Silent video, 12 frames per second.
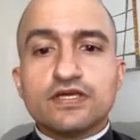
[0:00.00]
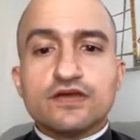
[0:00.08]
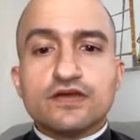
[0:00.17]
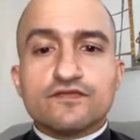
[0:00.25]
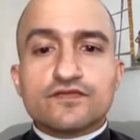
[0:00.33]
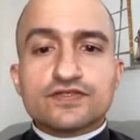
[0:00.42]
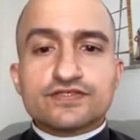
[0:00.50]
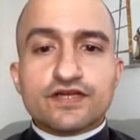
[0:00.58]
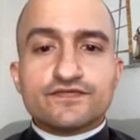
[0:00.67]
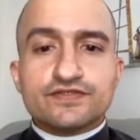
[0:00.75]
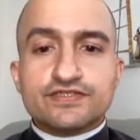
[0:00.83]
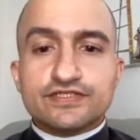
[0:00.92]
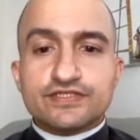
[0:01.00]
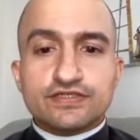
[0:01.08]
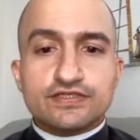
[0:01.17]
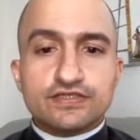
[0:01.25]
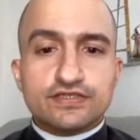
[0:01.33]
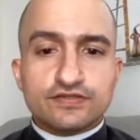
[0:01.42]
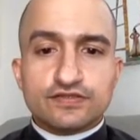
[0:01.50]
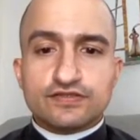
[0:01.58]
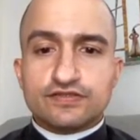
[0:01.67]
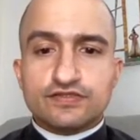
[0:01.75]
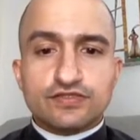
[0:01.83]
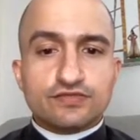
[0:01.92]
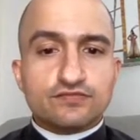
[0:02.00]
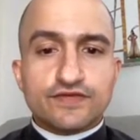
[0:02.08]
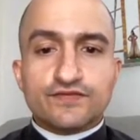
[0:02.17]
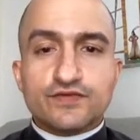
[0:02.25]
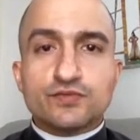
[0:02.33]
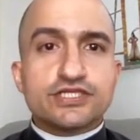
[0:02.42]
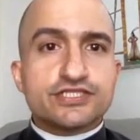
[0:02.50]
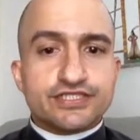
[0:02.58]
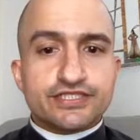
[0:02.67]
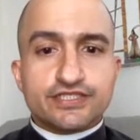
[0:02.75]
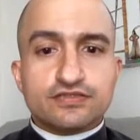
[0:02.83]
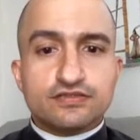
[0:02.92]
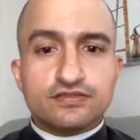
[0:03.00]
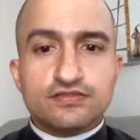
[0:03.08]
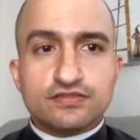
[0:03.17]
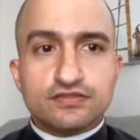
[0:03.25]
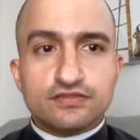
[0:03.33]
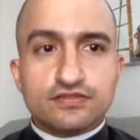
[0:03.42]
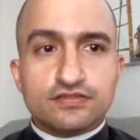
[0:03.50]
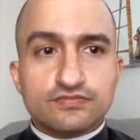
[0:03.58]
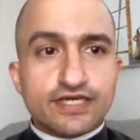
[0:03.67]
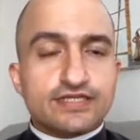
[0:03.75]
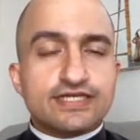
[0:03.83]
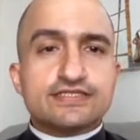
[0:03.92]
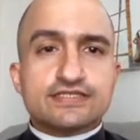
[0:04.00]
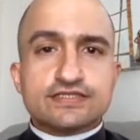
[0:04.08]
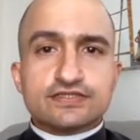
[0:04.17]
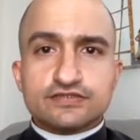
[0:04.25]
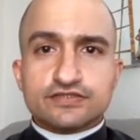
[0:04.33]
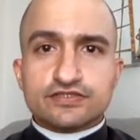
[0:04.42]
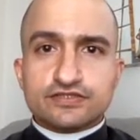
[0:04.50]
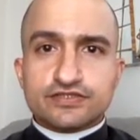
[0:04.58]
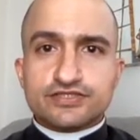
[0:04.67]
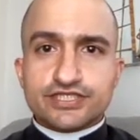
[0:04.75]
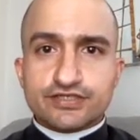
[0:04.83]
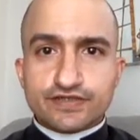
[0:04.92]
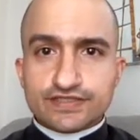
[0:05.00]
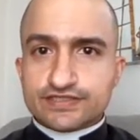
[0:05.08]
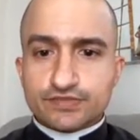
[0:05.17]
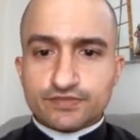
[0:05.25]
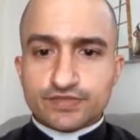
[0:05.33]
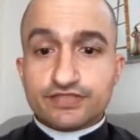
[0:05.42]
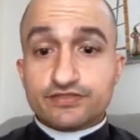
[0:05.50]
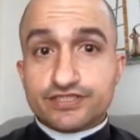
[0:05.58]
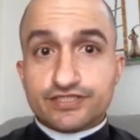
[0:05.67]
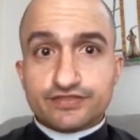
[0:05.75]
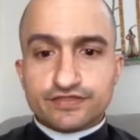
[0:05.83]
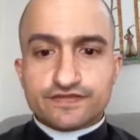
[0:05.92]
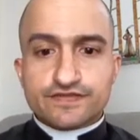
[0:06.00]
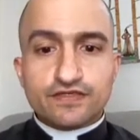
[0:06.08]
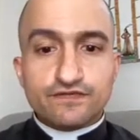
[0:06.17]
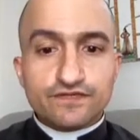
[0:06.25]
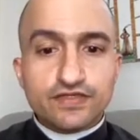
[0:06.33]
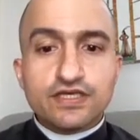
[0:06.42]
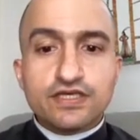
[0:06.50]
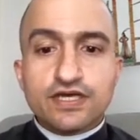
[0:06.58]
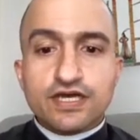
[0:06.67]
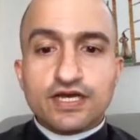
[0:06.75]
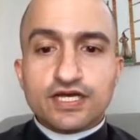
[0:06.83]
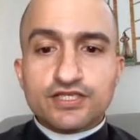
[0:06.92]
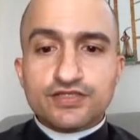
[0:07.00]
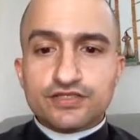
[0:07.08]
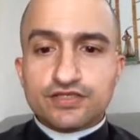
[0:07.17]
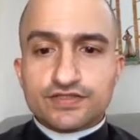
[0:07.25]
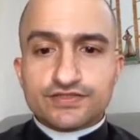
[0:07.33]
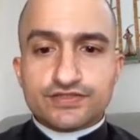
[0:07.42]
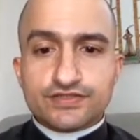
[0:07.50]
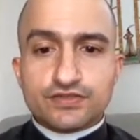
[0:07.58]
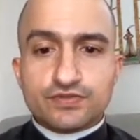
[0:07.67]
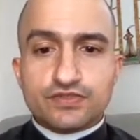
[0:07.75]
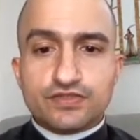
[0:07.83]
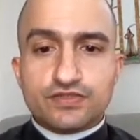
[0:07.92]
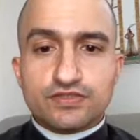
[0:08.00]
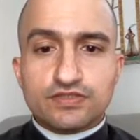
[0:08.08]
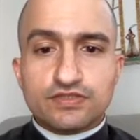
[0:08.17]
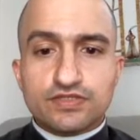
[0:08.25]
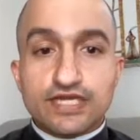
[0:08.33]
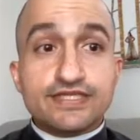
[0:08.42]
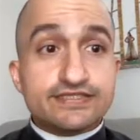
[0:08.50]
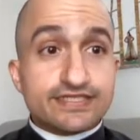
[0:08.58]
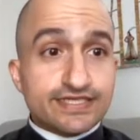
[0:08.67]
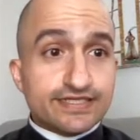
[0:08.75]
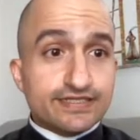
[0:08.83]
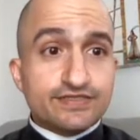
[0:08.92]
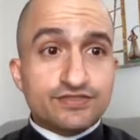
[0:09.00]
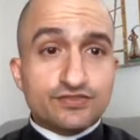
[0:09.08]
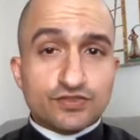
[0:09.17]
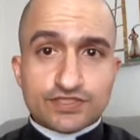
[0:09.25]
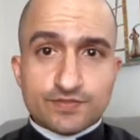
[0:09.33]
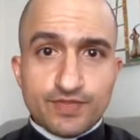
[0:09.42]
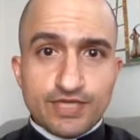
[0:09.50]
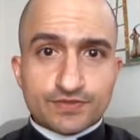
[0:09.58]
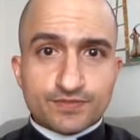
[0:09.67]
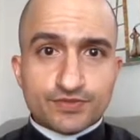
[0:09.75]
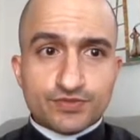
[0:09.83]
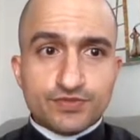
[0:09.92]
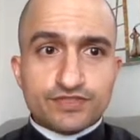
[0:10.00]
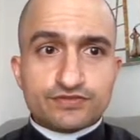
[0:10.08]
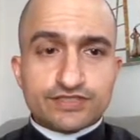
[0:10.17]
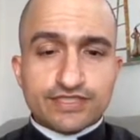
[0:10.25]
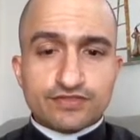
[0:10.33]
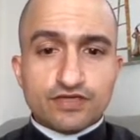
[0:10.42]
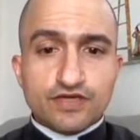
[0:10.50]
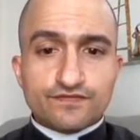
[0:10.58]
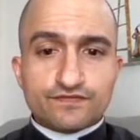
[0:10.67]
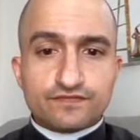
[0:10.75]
First off, you see, if you want to cheer, right? It's just you're cheering somebody or cheering yourself. You can also, and then you notice it popped up on the window to get her off.